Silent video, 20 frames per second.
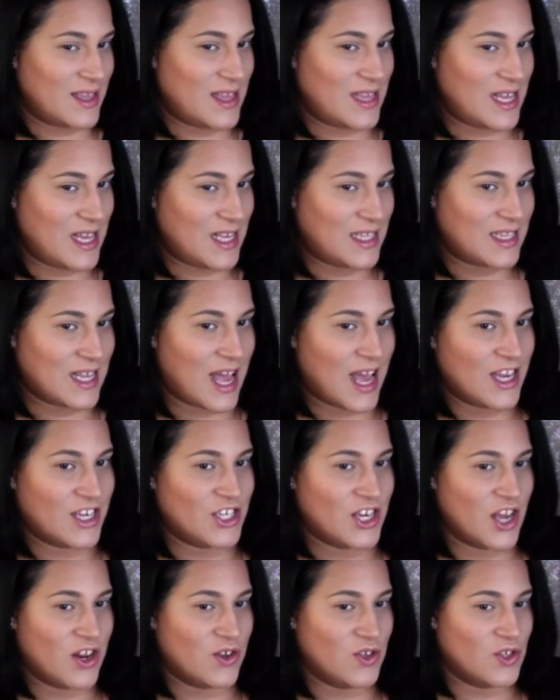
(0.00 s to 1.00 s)
these
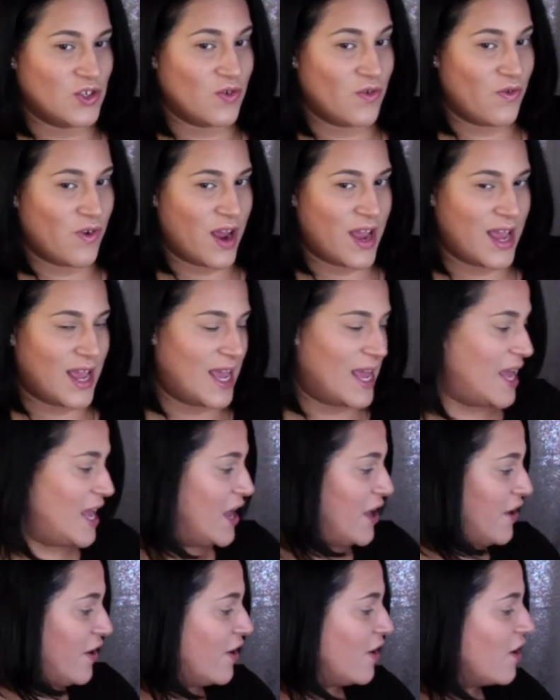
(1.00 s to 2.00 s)
eyeshadows right
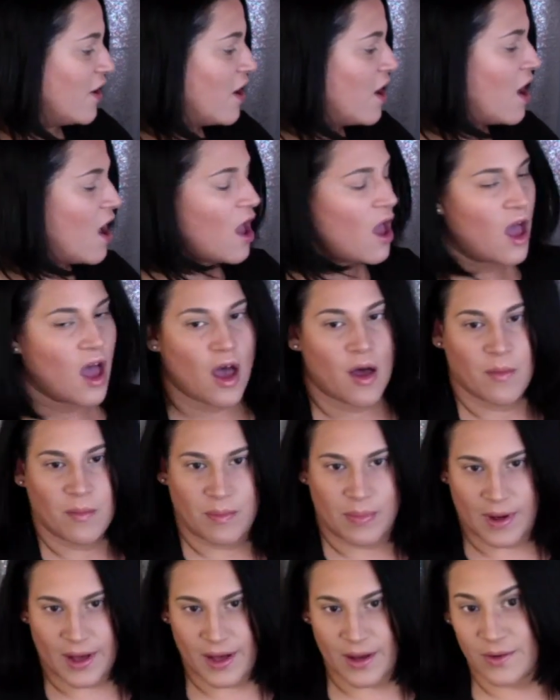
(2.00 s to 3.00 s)
here,
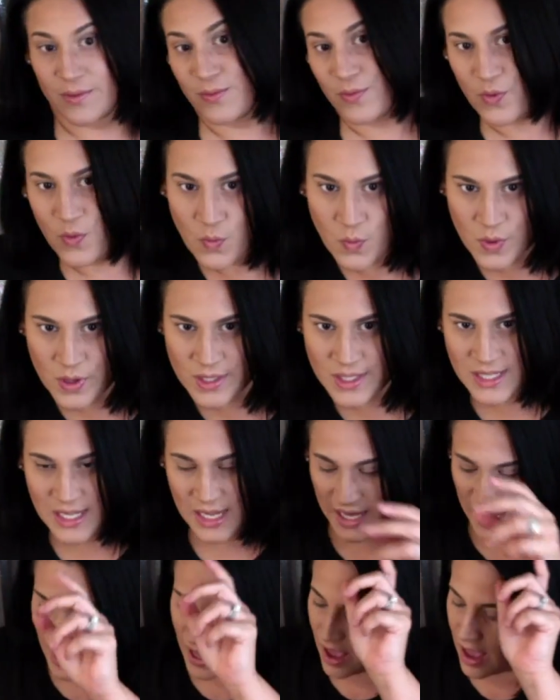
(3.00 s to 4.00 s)
but we'll
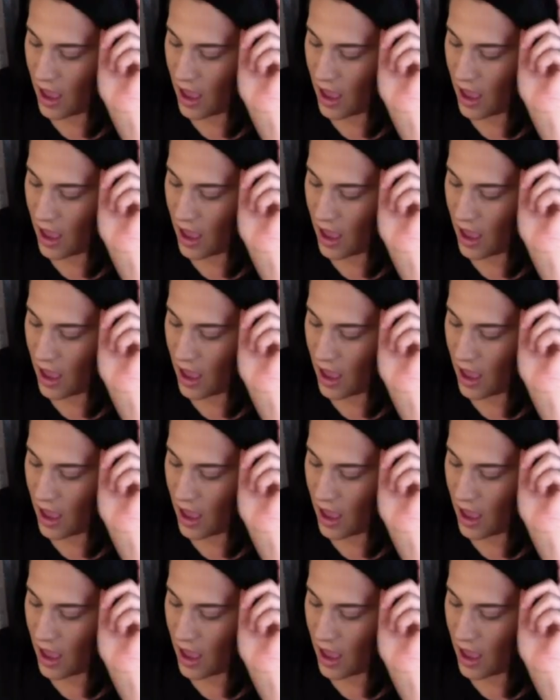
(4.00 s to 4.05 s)
see.